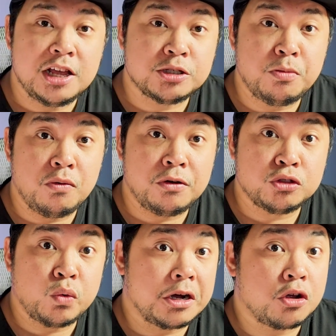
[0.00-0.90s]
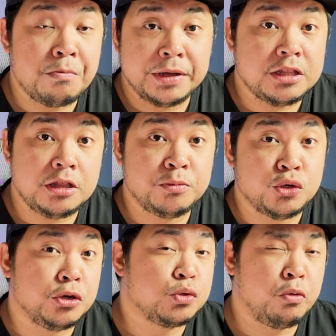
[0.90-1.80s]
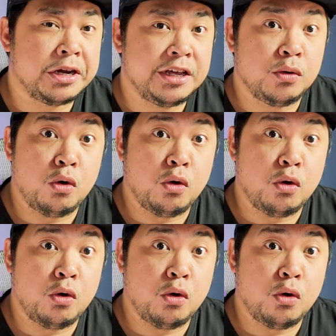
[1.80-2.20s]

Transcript: Let's move on to our competitive shooters wherein